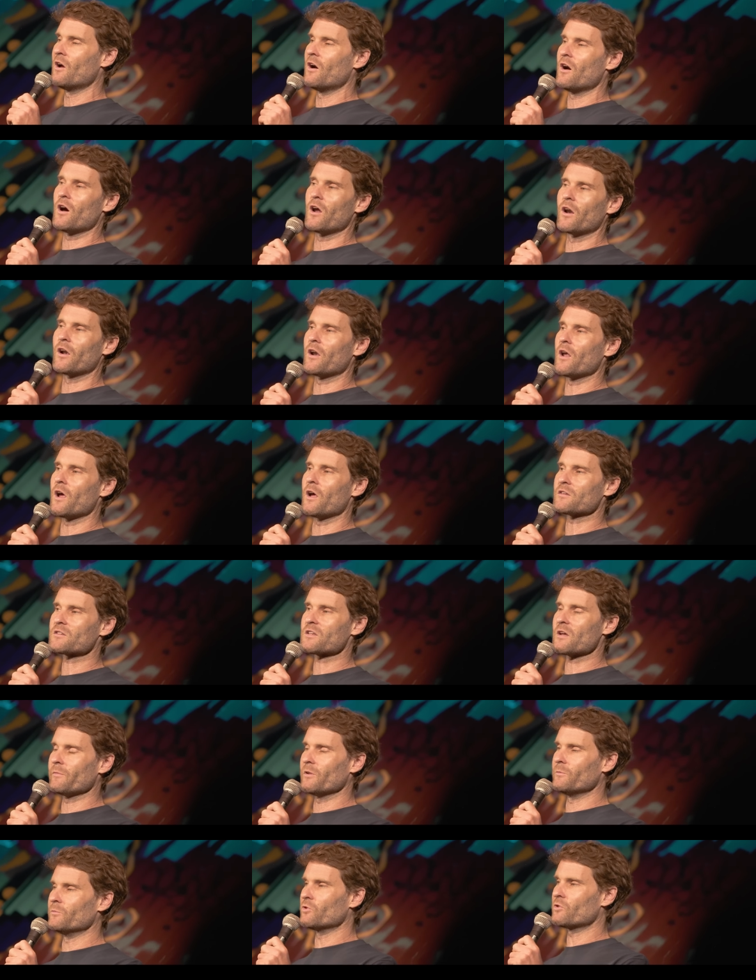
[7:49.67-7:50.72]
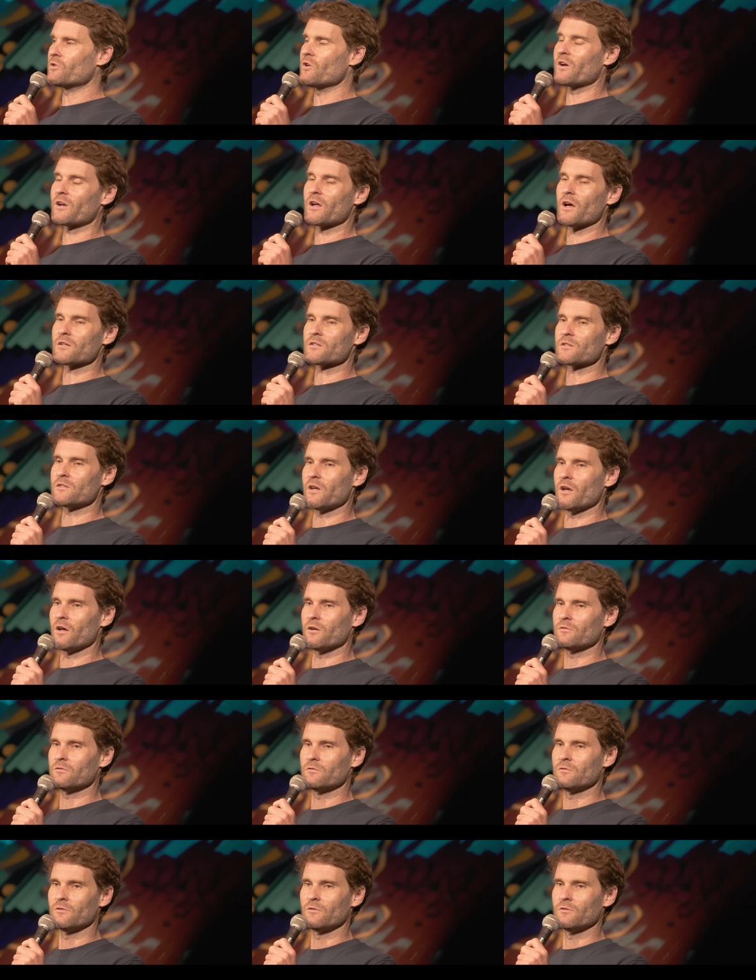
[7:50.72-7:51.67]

I don't know, some of them look like us now.